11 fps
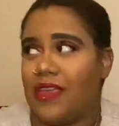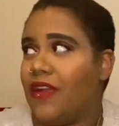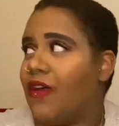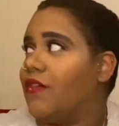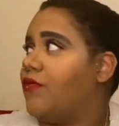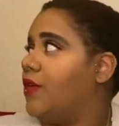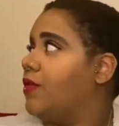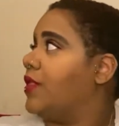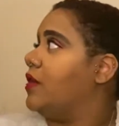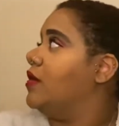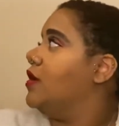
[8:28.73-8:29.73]
are
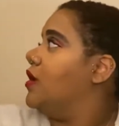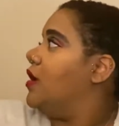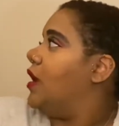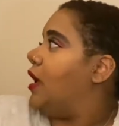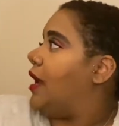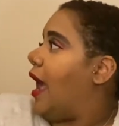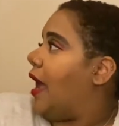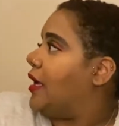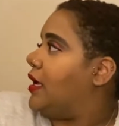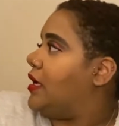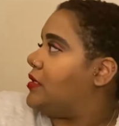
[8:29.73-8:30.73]
filthy and I
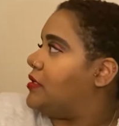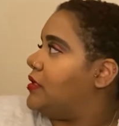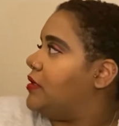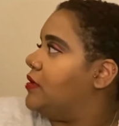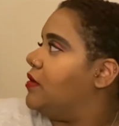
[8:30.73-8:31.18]
can't see.